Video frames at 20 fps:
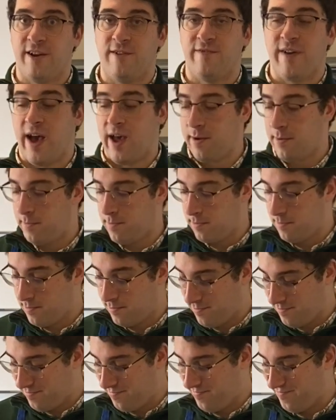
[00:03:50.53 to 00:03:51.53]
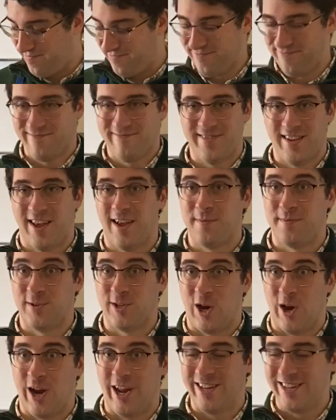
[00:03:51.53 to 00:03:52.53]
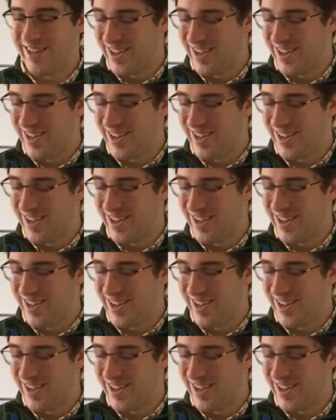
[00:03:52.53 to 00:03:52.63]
fat. Sorry.